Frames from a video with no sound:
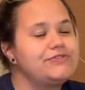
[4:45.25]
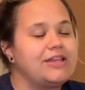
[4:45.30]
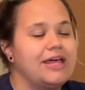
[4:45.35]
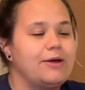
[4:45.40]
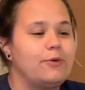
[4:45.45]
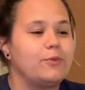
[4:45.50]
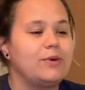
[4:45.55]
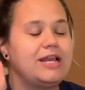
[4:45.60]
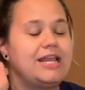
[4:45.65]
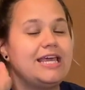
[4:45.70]

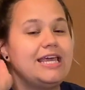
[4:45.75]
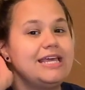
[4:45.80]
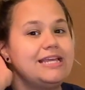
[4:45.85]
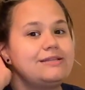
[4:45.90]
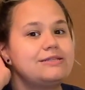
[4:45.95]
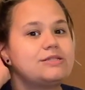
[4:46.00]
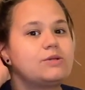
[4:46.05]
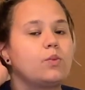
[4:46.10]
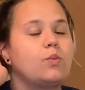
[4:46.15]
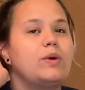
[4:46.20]
Like when
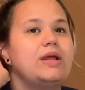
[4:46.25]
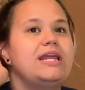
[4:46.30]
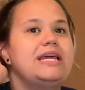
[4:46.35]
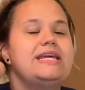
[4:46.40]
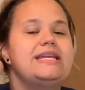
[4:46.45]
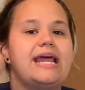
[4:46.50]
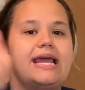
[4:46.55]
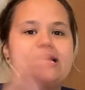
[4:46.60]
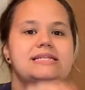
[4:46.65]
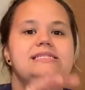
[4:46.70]

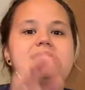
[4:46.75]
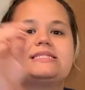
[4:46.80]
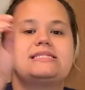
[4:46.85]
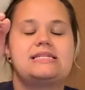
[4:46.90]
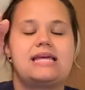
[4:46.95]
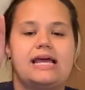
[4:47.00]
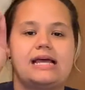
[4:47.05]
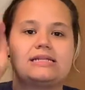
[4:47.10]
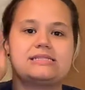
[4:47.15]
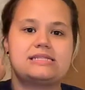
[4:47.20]
he
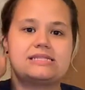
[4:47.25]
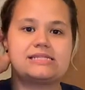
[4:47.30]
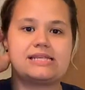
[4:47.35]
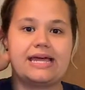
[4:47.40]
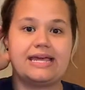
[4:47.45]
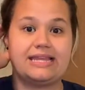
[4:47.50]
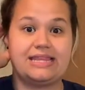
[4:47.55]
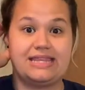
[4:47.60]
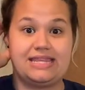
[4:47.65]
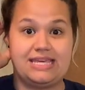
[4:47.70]
dances
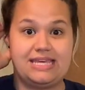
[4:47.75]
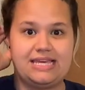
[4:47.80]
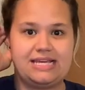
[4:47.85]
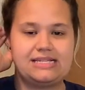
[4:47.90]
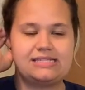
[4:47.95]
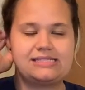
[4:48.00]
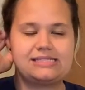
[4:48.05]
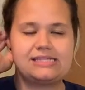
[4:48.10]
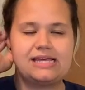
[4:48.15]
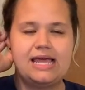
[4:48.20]
like
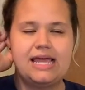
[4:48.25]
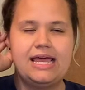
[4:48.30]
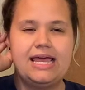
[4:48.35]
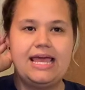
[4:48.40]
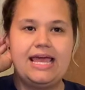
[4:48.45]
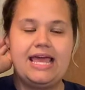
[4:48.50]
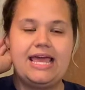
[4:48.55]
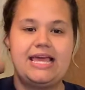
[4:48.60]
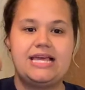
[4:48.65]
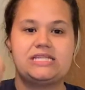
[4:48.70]
this,
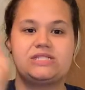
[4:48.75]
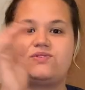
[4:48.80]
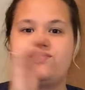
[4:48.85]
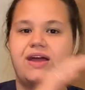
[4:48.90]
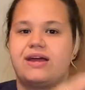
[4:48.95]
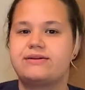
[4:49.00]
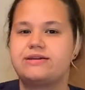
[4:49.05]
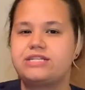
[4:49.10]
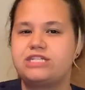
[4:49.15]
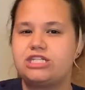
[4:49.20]
he's
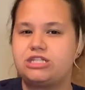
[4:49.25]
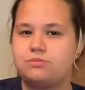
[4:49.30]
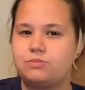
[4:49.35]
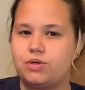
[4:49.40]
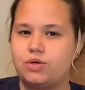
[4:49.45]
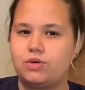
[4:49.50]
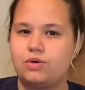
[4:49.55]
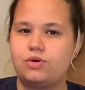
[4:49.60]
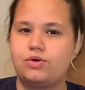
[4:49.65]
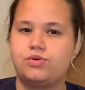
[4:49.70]
very
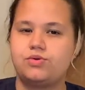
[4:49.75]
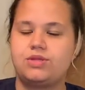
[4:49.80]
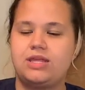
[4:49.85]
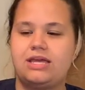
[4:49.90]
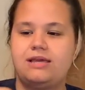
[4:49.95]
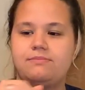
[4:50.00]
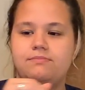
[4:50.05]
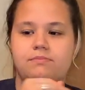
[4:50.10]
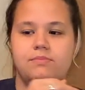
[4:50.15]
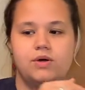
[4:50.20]
smooth.
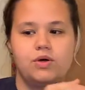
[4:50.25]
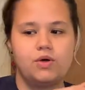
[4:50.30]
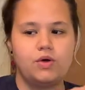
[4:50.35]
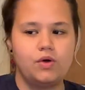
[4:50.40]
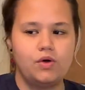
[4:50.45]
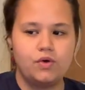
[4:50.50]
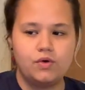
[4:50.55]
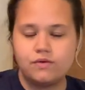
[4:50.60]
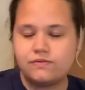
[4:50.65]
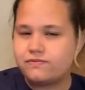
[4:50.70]
He
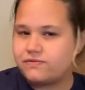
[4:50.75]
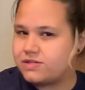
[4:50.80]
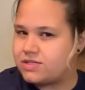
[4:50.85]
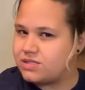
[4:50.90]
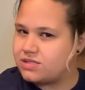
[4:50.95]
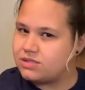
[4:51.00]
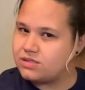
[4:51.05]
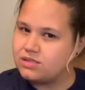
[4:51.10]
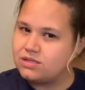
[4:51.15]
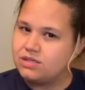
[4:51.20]

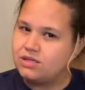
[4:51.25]
moves